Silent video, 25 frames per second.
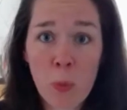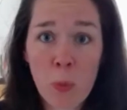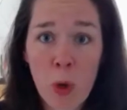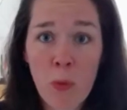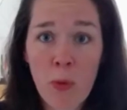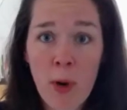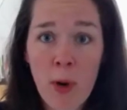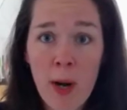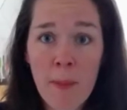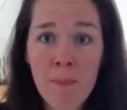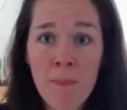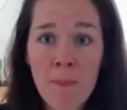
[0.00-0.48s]

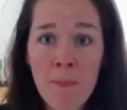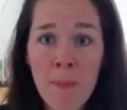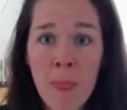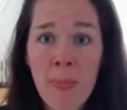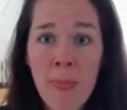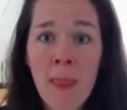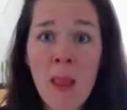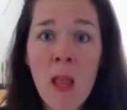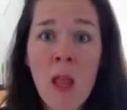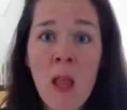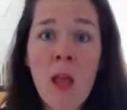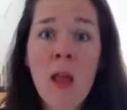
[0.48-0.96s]
program.
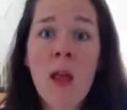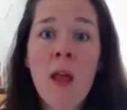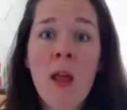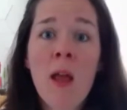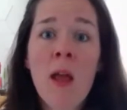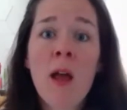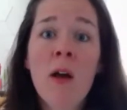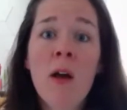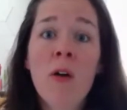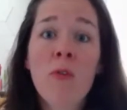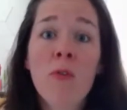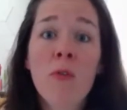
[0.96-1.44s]

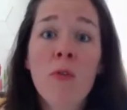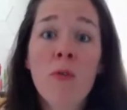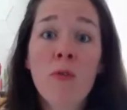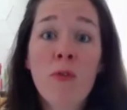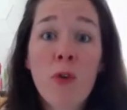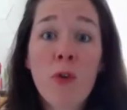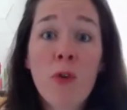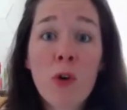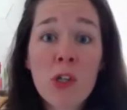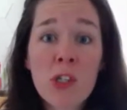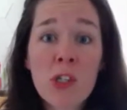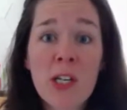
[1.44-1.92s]

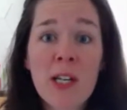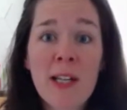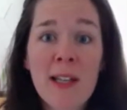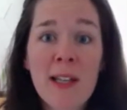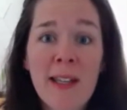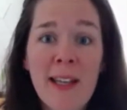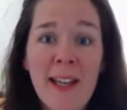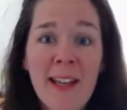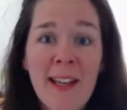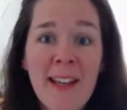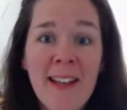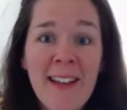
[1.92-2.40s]

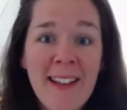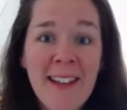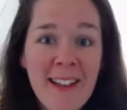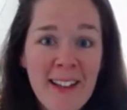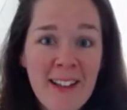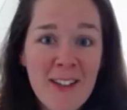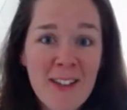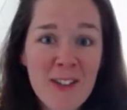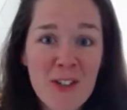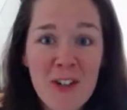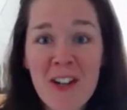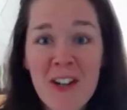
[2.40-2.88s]
Fortunately,
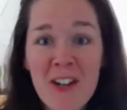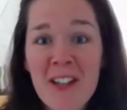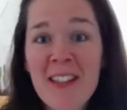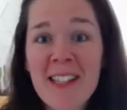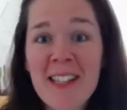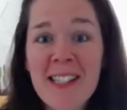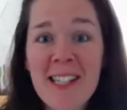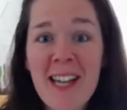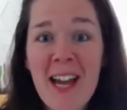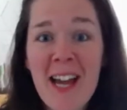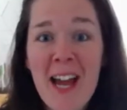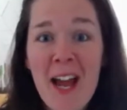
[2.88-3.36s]
during
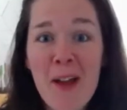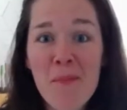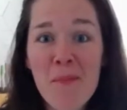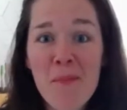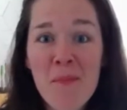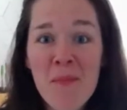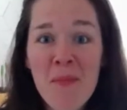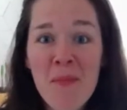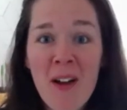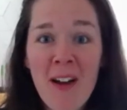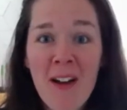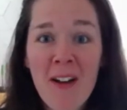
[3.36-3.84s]
this
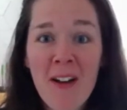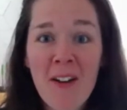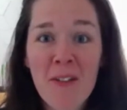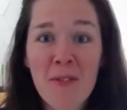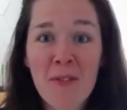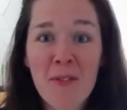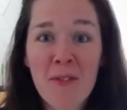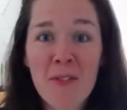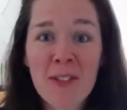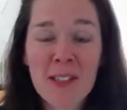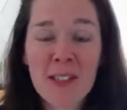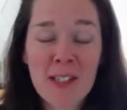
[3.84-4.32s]
time
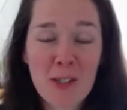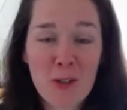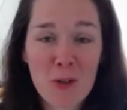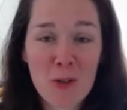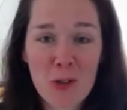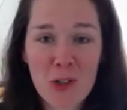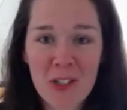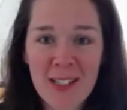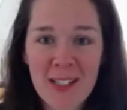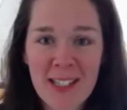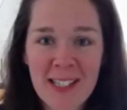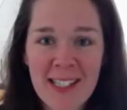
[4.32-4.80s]
of
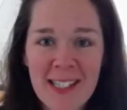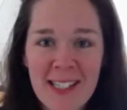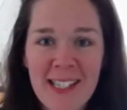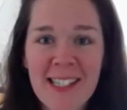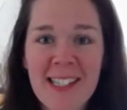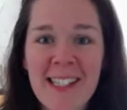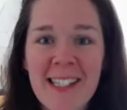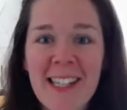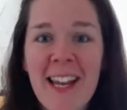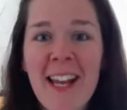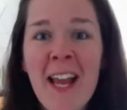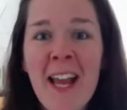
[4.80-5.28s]
social
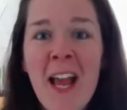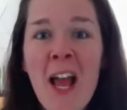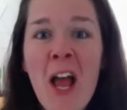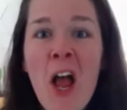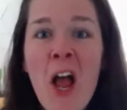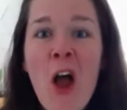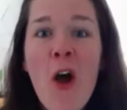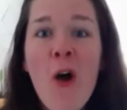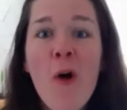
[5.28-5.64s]
distancing,